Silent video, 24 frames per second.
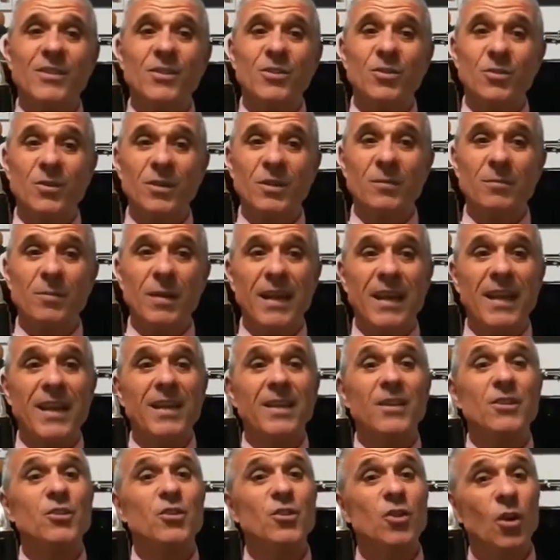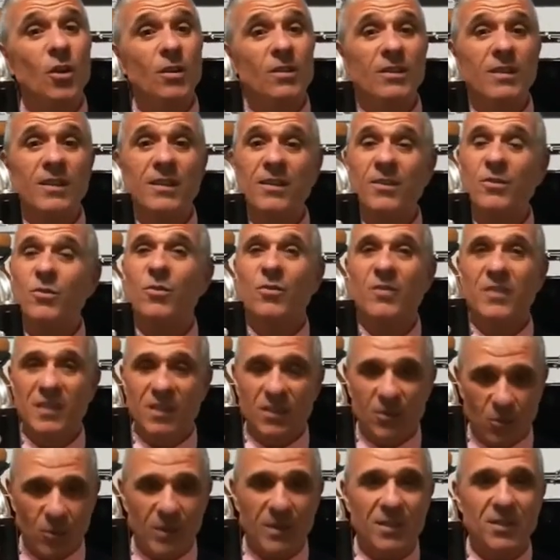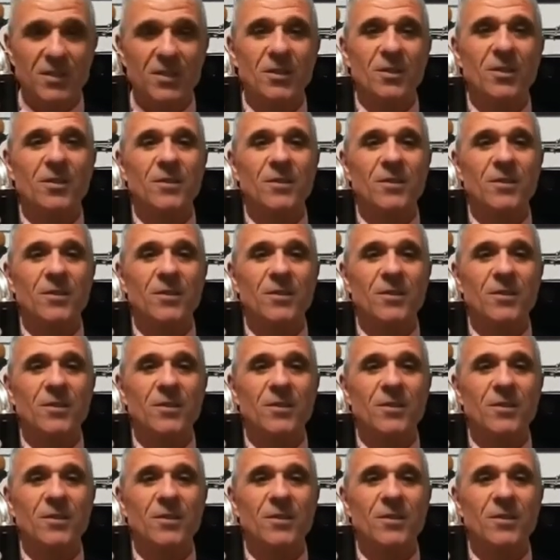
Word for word: to reply shortly to this question.